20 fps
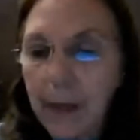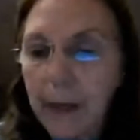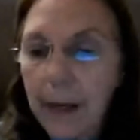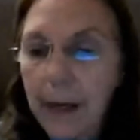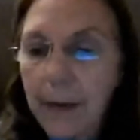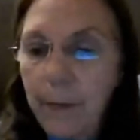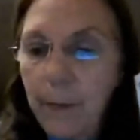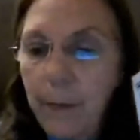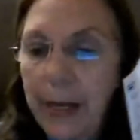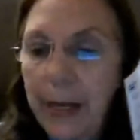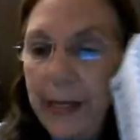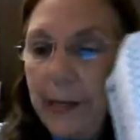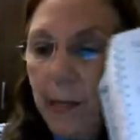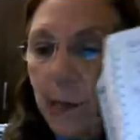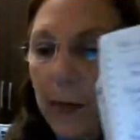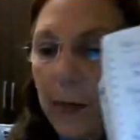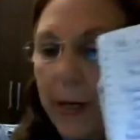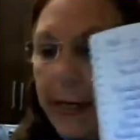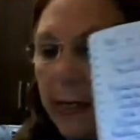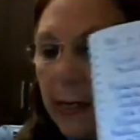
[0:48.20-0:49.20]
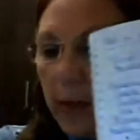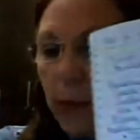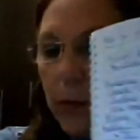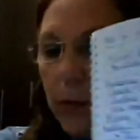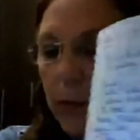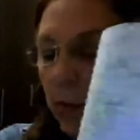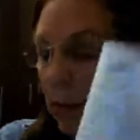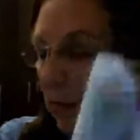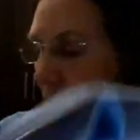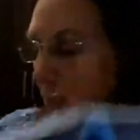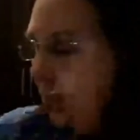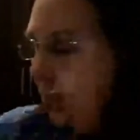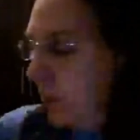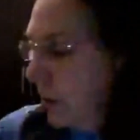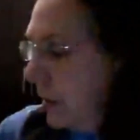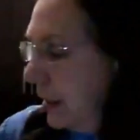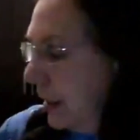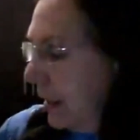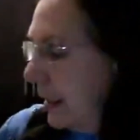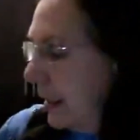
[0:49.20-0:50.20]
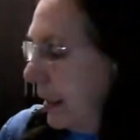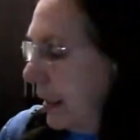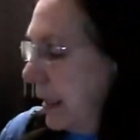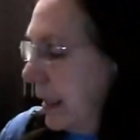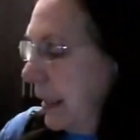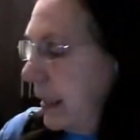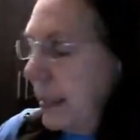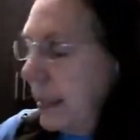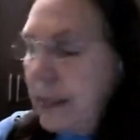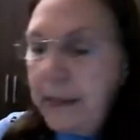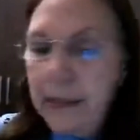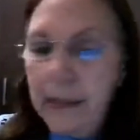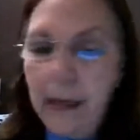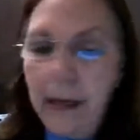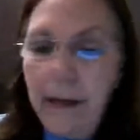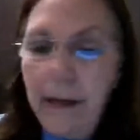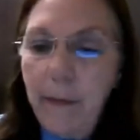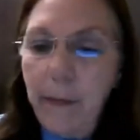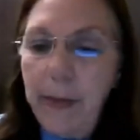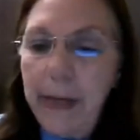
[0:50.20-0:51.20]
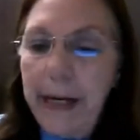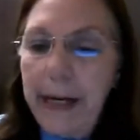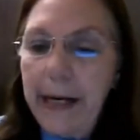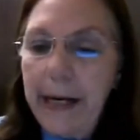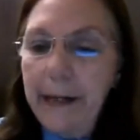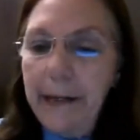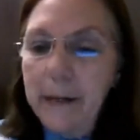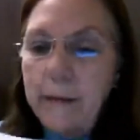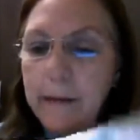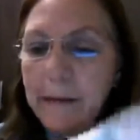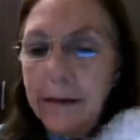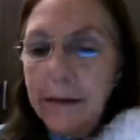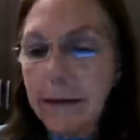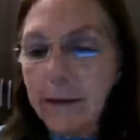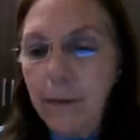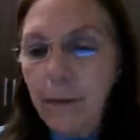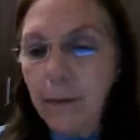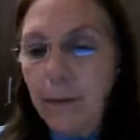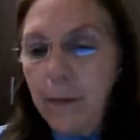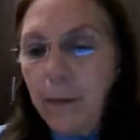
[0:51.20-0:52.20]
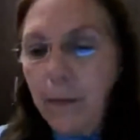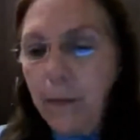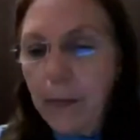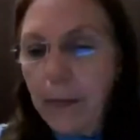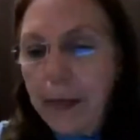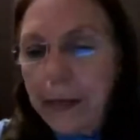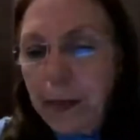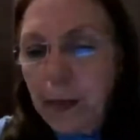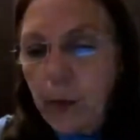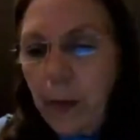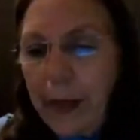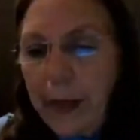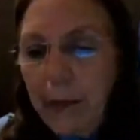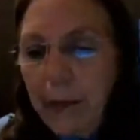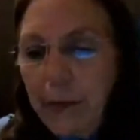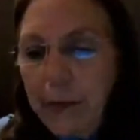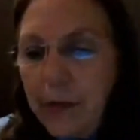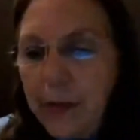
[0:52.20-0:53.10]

I made my notes and I planned my 12